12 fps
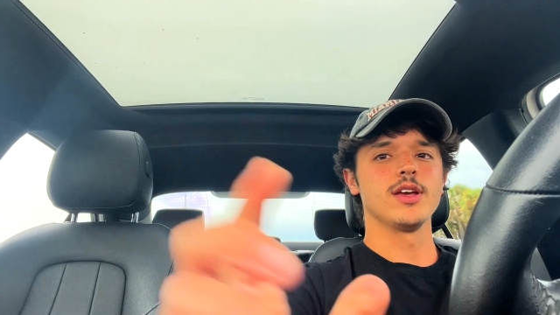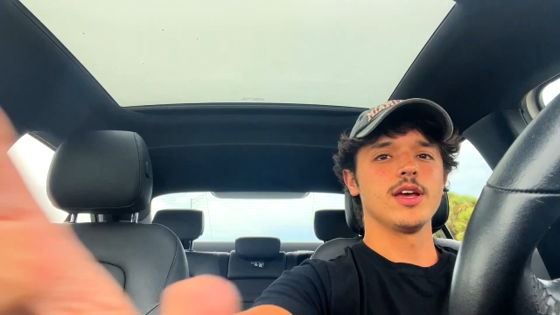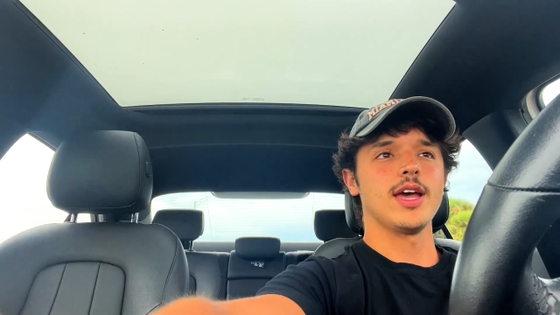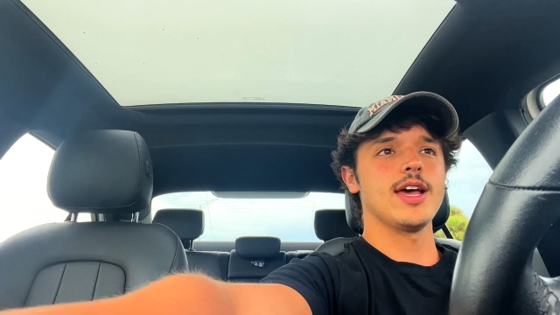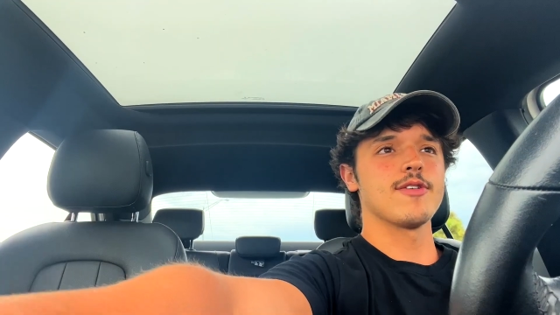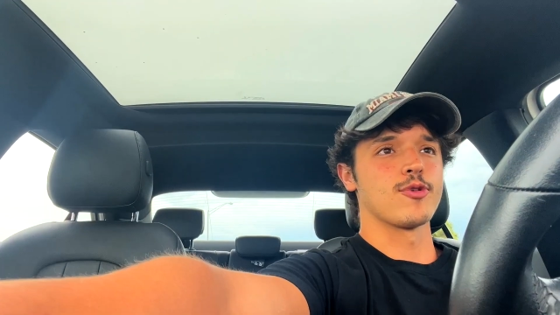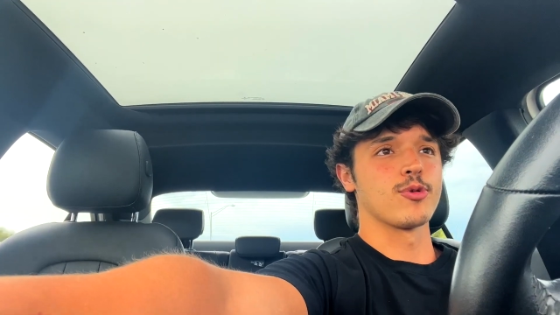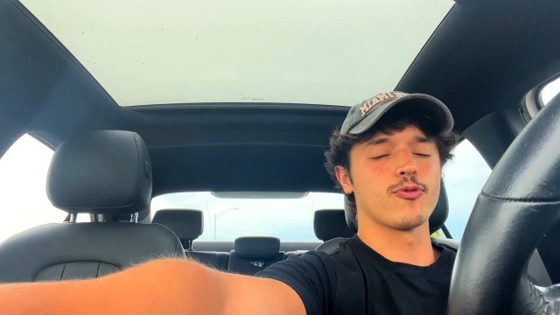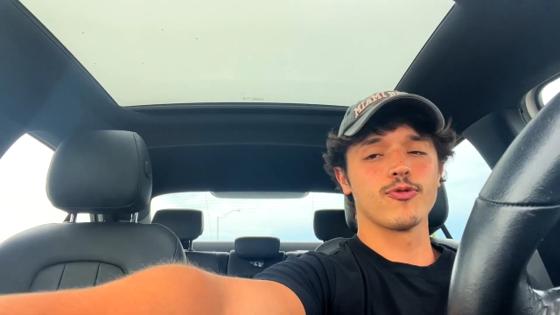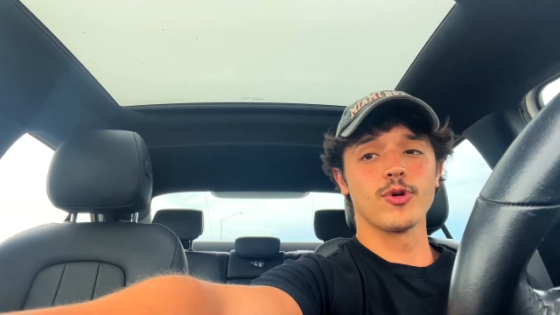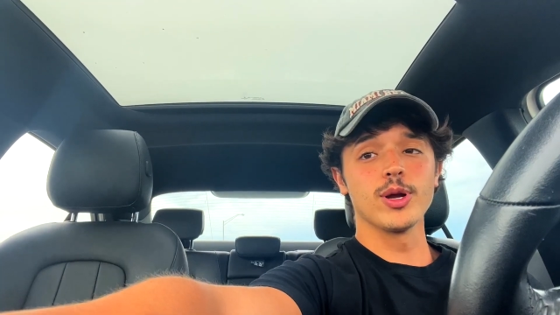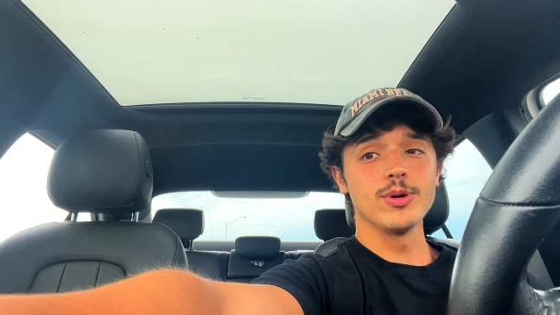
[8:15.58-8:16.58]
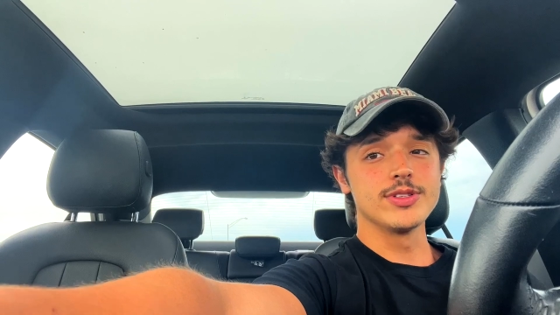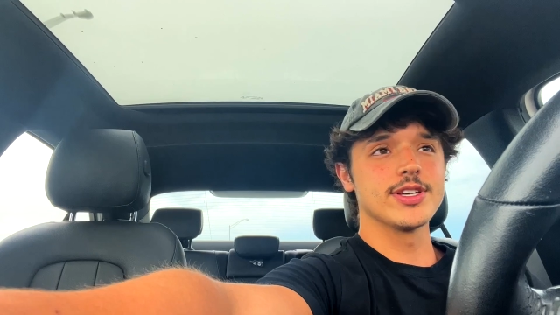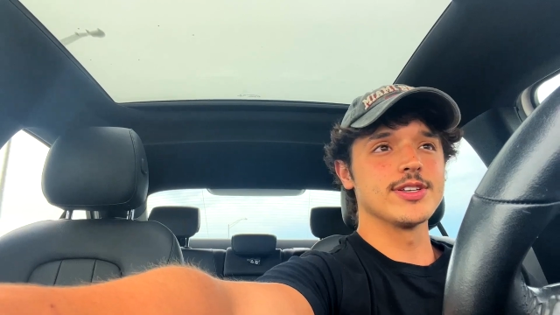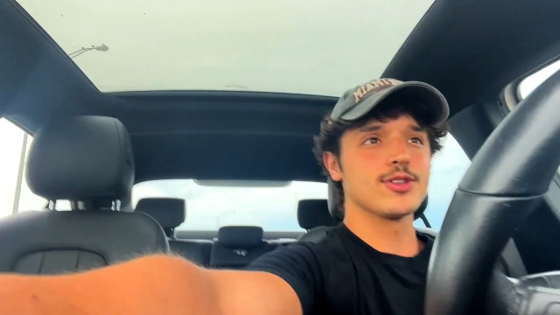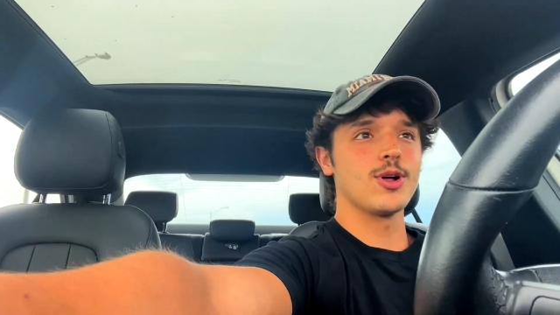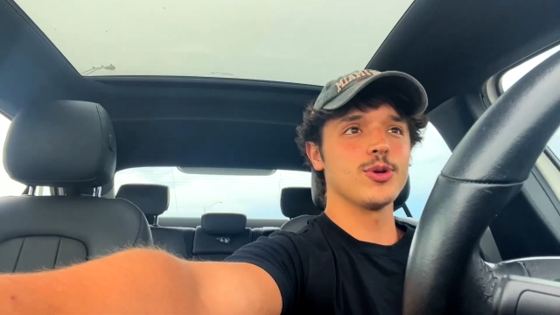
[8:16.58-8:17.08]
And if frequency
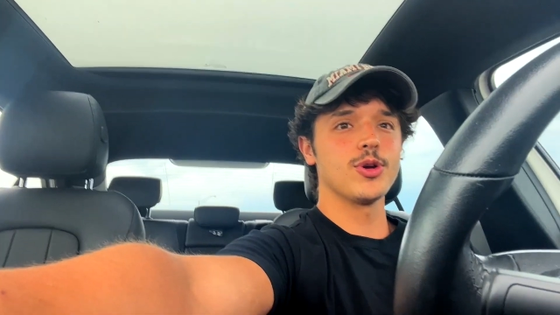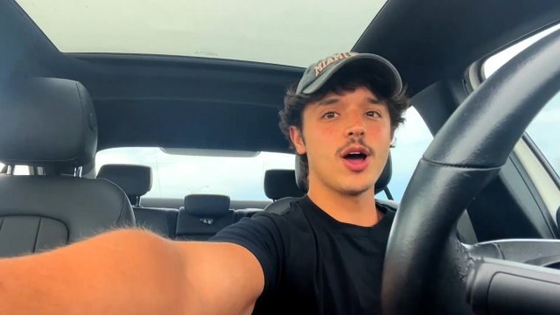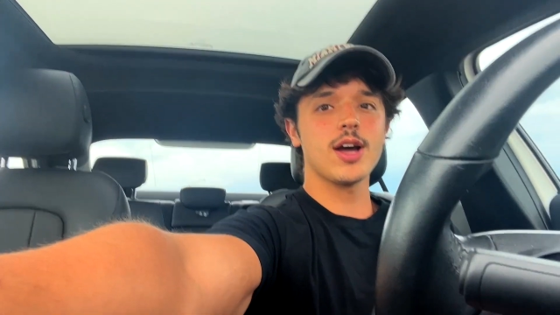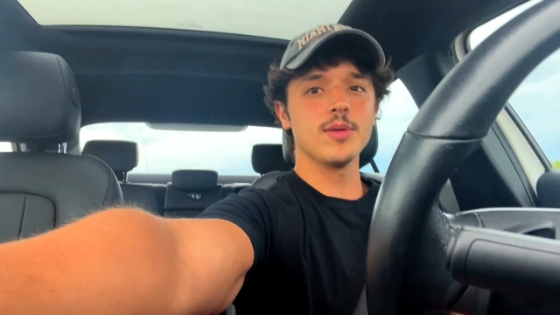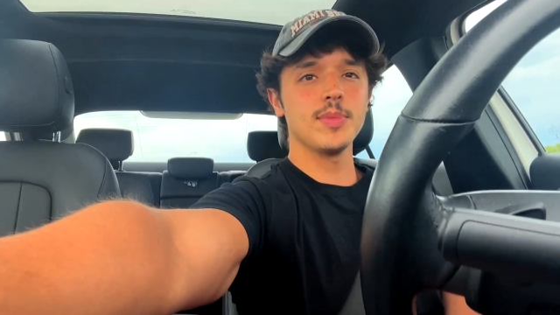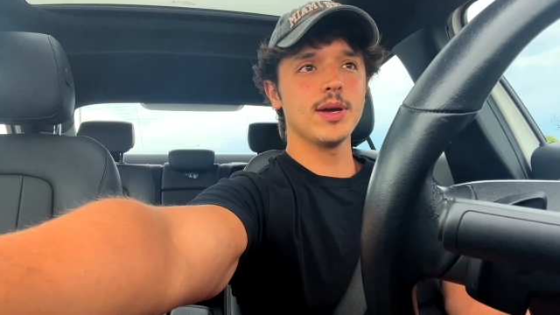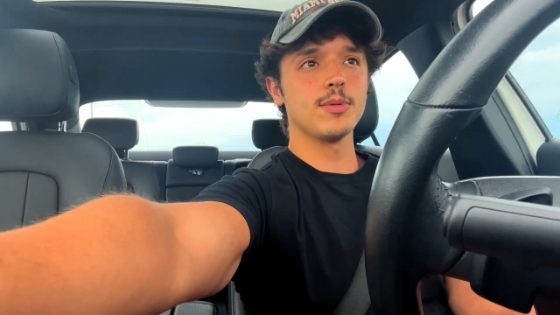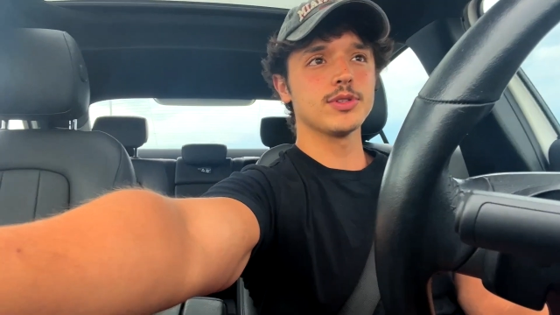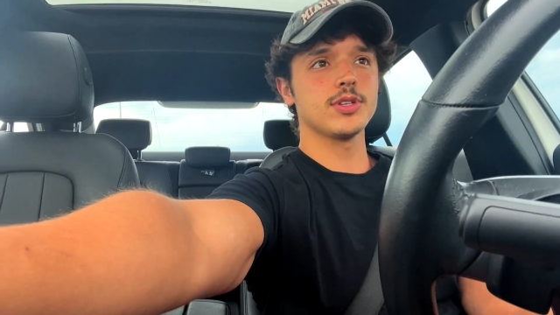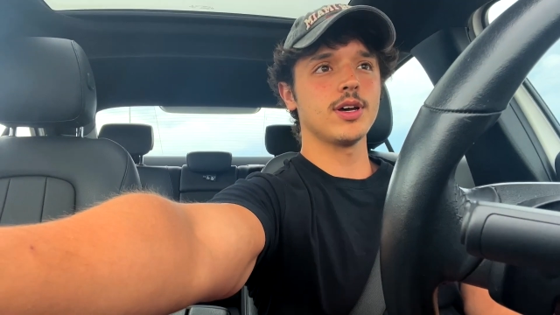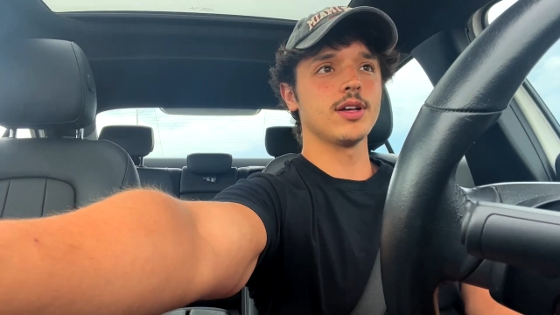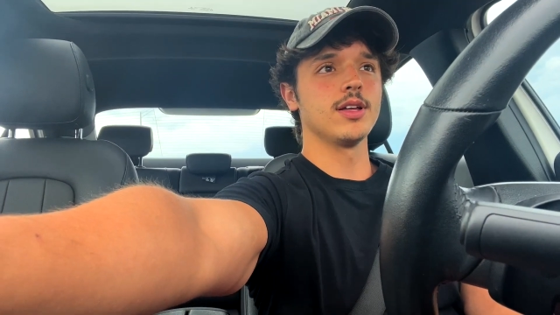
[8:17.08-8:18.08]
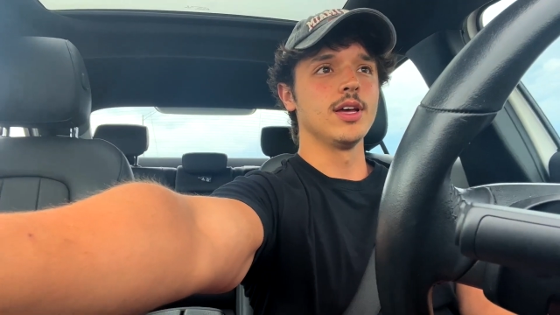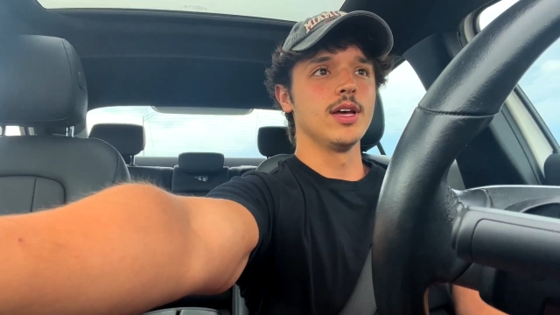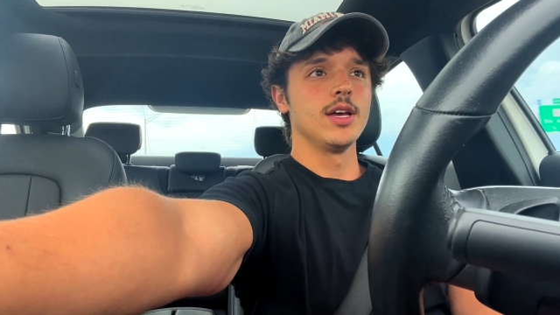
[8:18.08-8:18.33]
is low, you're not going to be able to,